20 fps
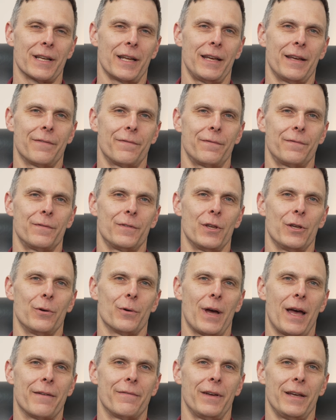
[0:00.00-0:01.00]
if
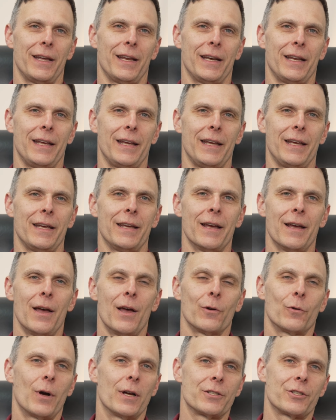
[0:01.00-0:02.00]
you have any
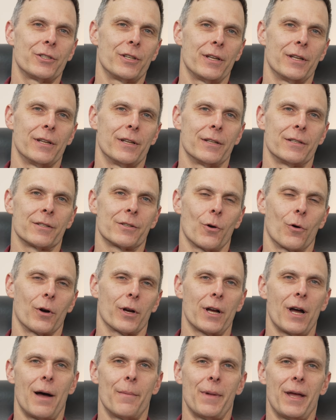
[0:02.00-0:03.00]
questions
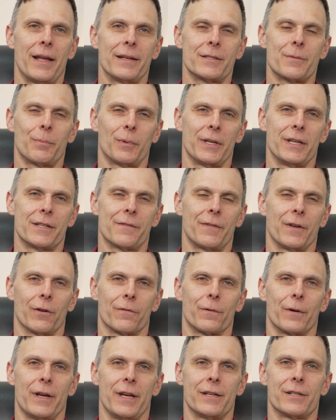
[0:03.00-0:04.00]
or comments, please
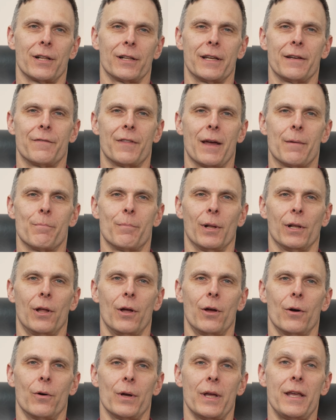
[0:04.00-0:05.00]
feel free to leave them
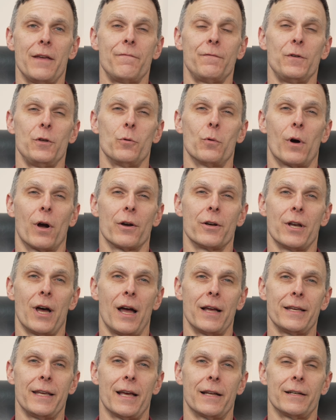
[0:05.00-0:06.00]
below. If you are
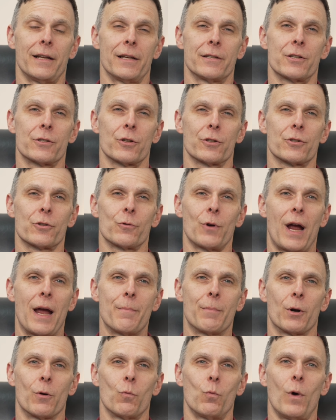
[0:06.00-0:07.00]
not yet a
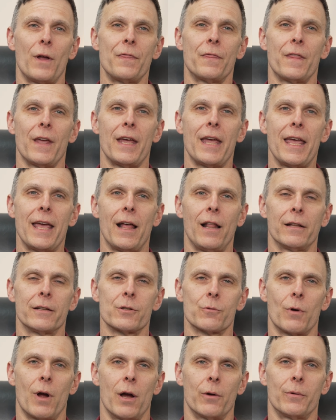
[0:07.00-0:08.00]
subscriber, what the hell
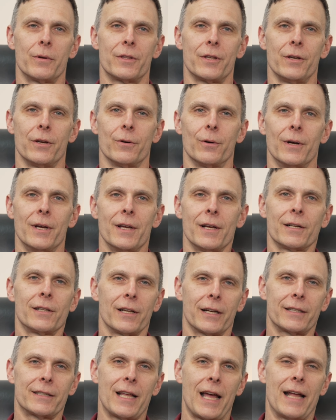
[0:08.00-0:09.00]
is wrong with you?
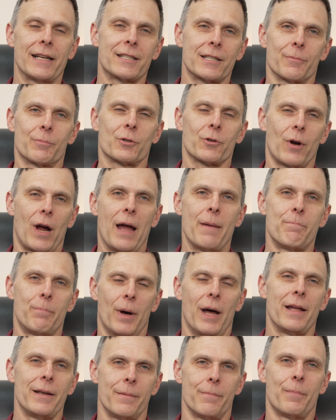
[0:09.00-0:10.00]
Click that subscribe
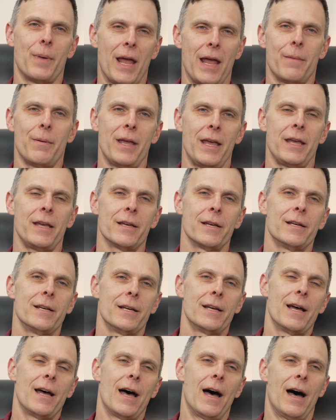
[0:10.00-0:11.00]
button, baby.
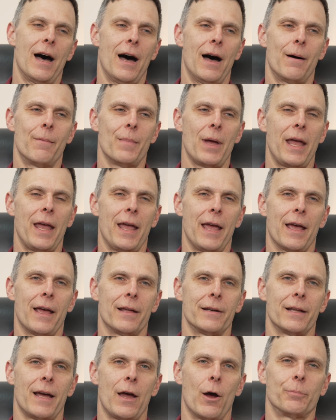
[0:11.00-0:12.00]

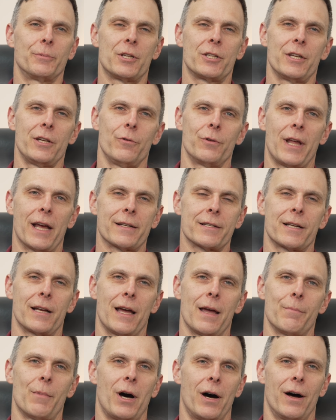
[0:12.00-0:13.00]
And I hope to see you next
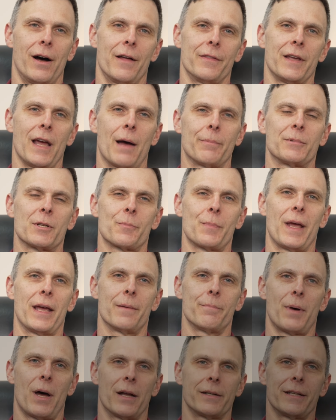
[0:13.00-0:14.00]
time on the
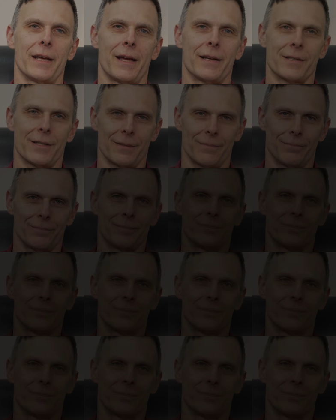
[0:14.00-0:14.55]
Optispan podcast.